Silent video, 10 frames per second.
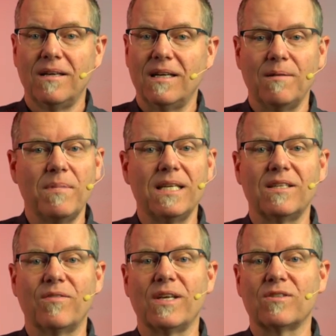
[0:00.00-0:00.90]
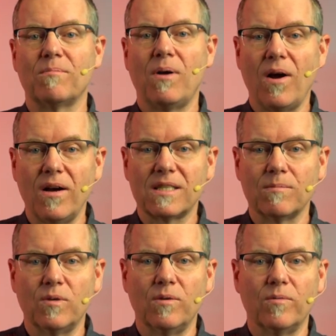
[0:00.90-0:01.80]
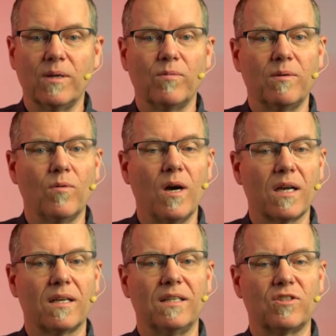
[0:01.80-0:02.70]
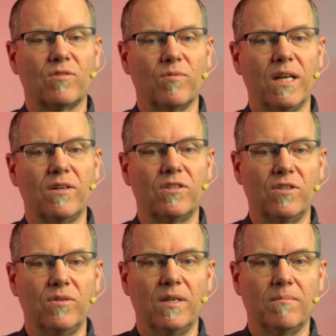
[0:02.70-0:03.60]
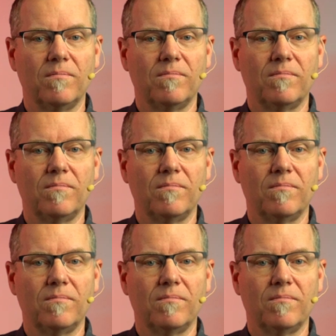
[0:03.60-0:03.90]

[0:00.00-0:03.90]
and amazing things are possible when we walk in surrender to him.